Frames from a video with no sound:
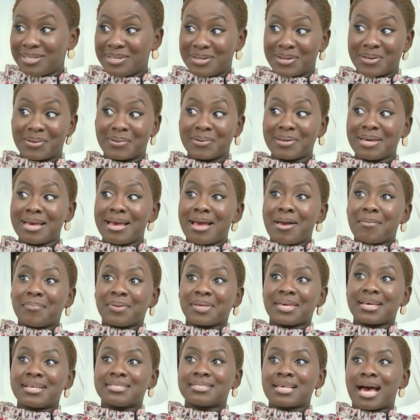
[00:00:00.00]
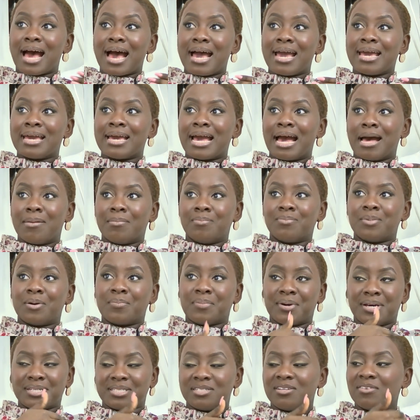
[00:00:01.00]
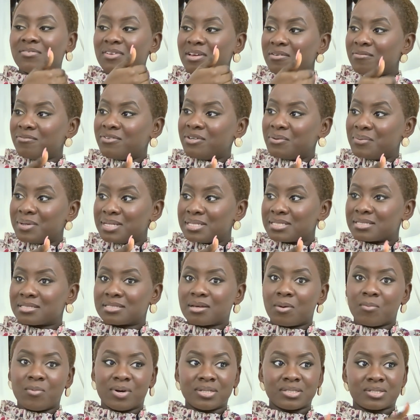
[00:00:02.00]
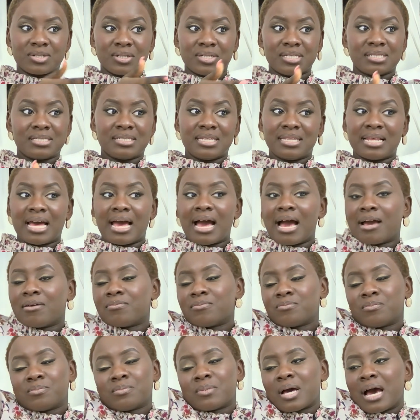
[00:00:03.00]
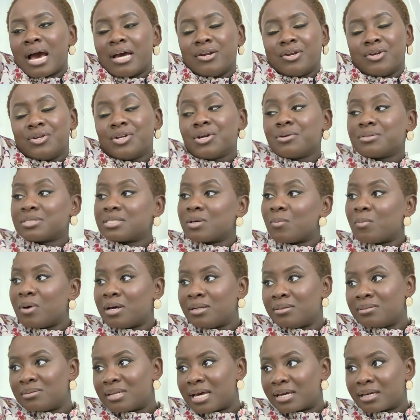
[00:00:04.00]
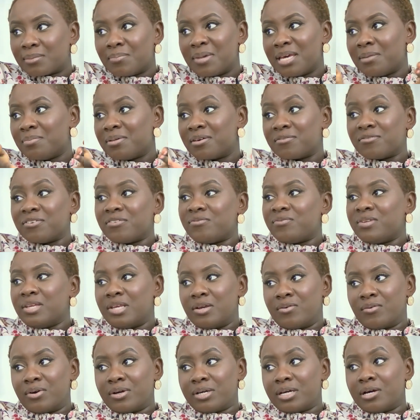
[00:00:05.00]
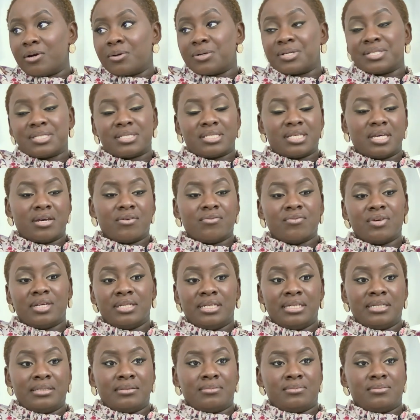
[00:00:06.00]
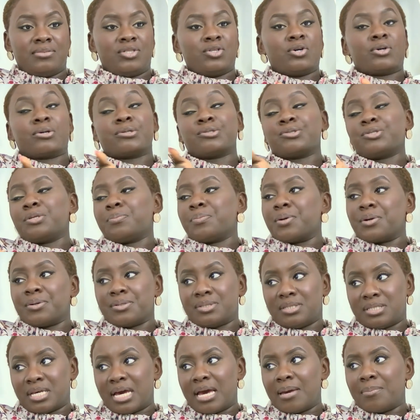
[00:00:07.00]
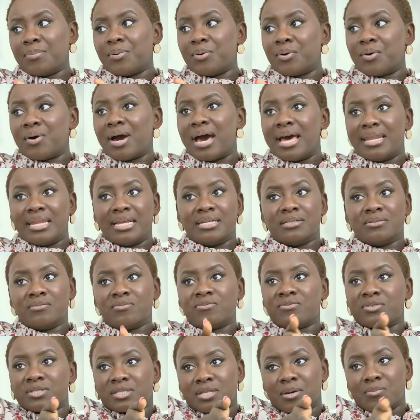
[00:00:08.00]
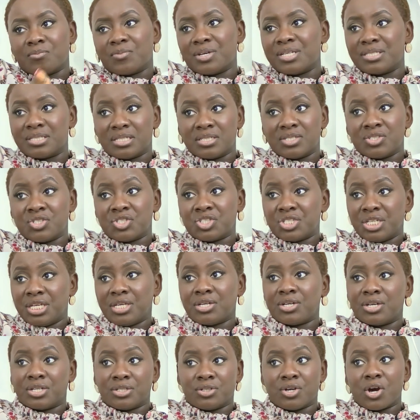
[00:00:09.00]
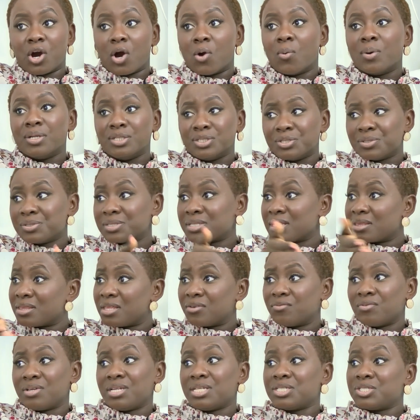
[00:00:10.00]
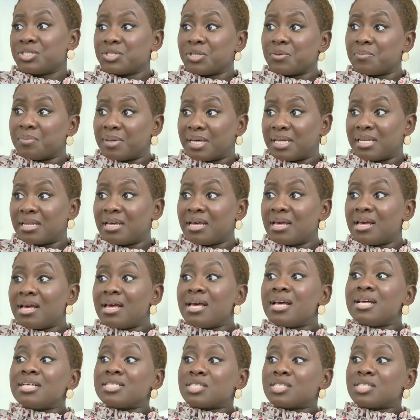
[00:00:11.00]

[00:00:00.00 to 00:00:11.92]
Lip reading: You know, because I am a person of influence. Someone's going to see that. I don't know, someone like maybe a 15-year-old girl could see a really derogatory post that I put, and then for some reason she could go and do something really stupid.